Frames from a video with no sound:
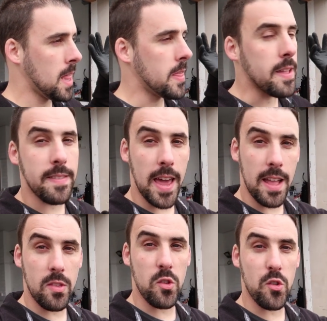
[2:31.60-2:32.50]
the
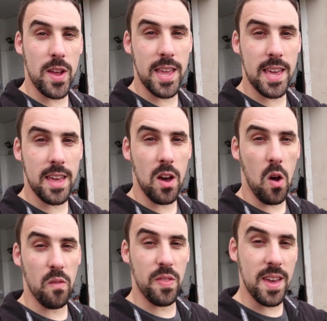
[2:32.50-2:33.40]
intense training
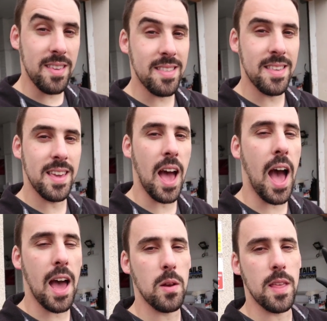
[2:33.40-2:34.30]
of this
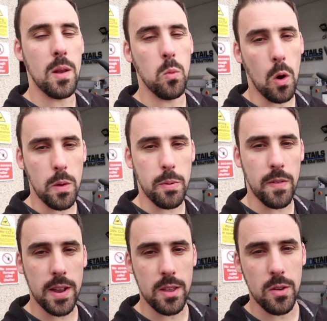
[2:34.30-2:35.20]
and then what we
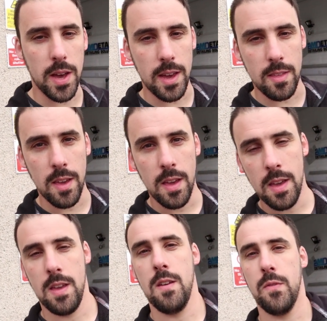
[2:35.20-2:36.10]
provide to you guys
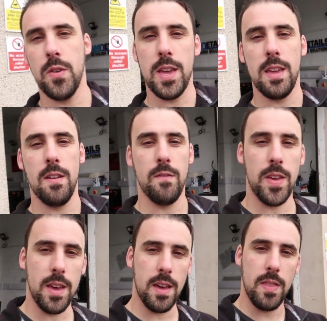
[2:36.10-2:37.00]
free
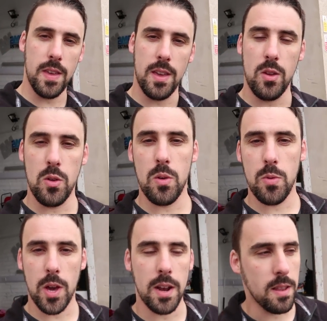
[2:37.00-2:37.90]
via the YouTube
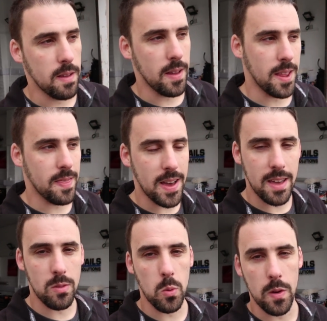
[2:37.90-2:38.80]
channel, and then
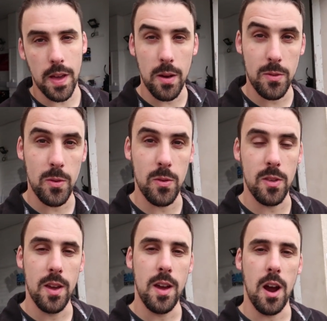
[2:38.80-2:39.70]
that is what the how-tos
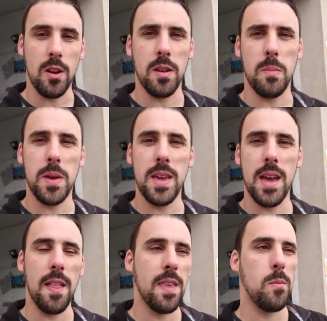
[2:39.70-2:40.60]
are going to be.
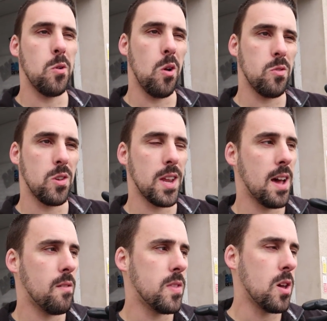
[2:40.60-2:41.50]
And then we're also going to
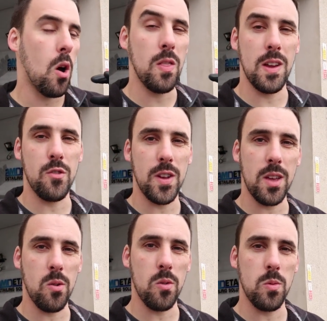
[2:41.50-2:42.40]
have the online
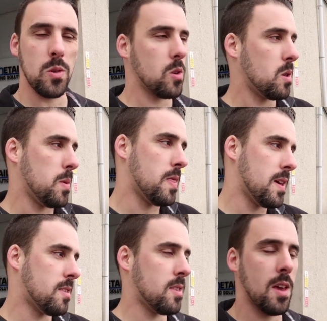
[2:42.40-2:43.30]
training course, which is going to be
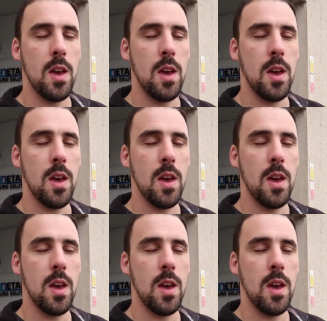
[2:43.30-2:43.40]
this,